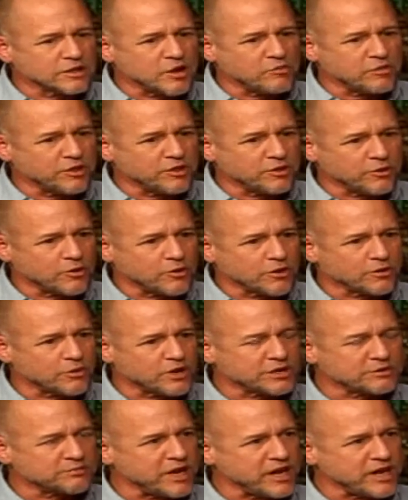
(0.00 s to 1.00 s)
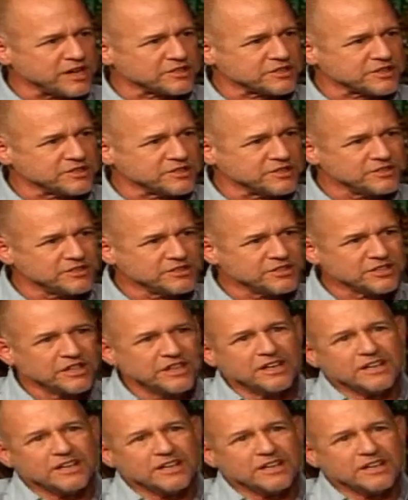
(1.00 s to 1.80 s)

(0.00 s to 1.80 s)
up in the Northwest Passage,